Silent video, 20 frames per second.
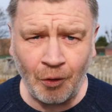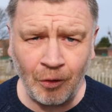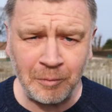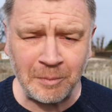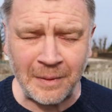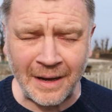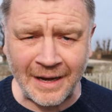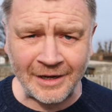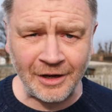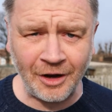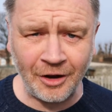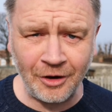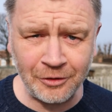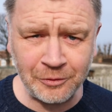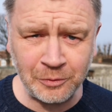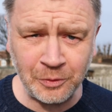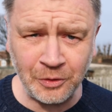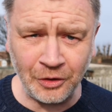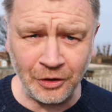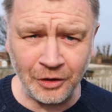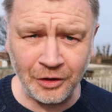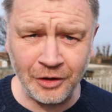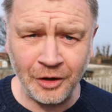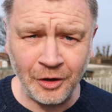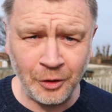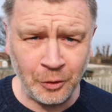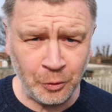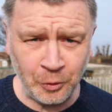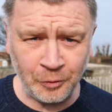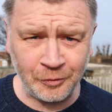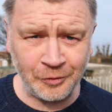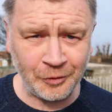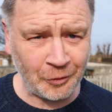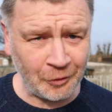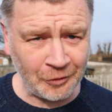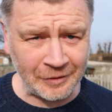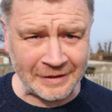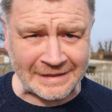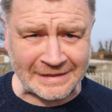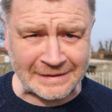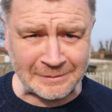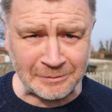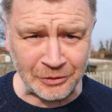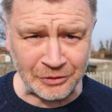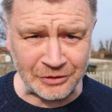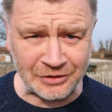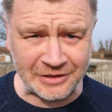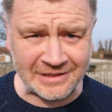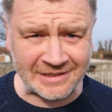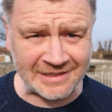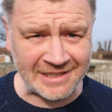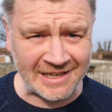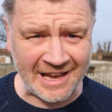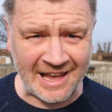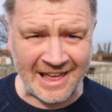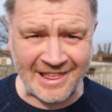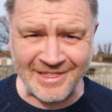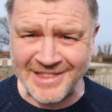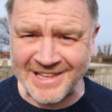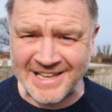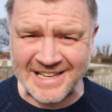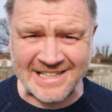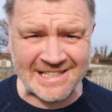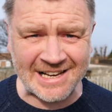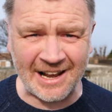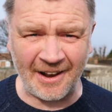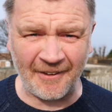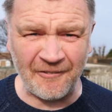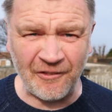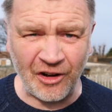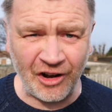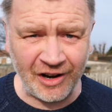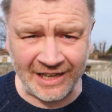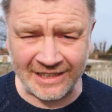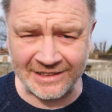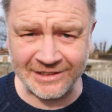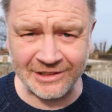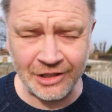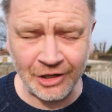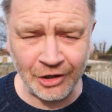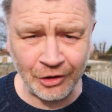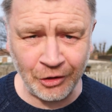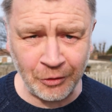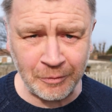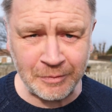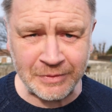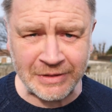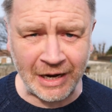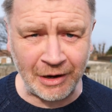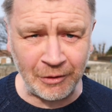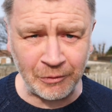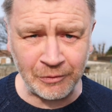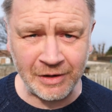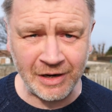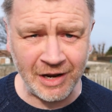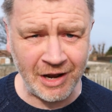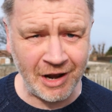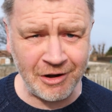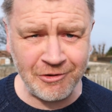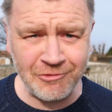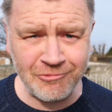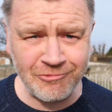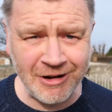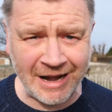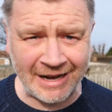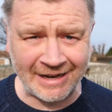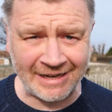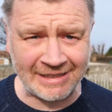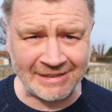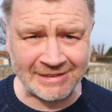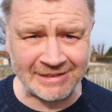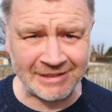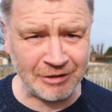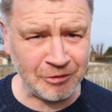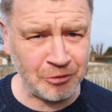All my hard work over all these months and these little has come down and wreck it.